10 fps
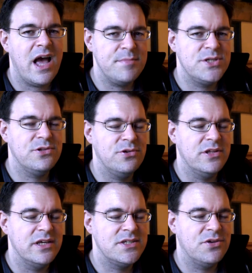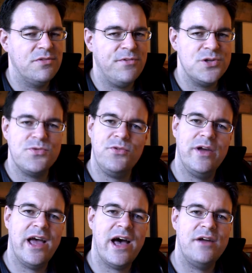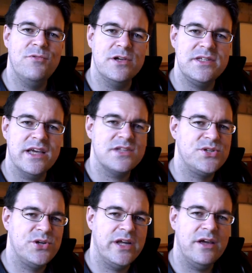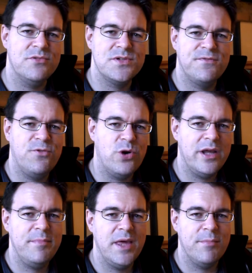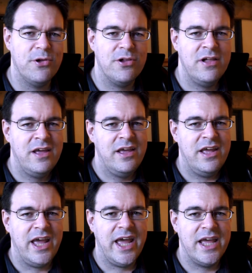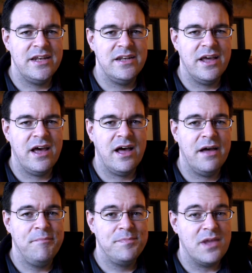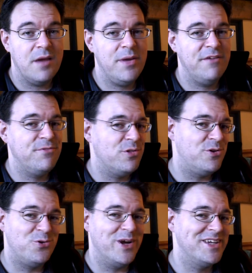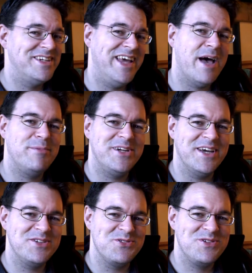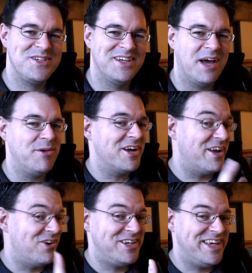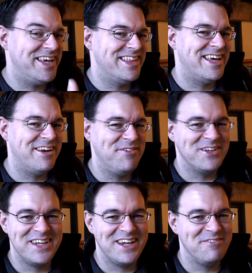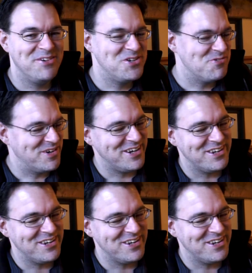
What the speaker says: Absolutely. So the first one we had was yesterday. It was 40 people, and I paid for the drinks and the appetizers. I'm not guaranteeing that if you attend the future one,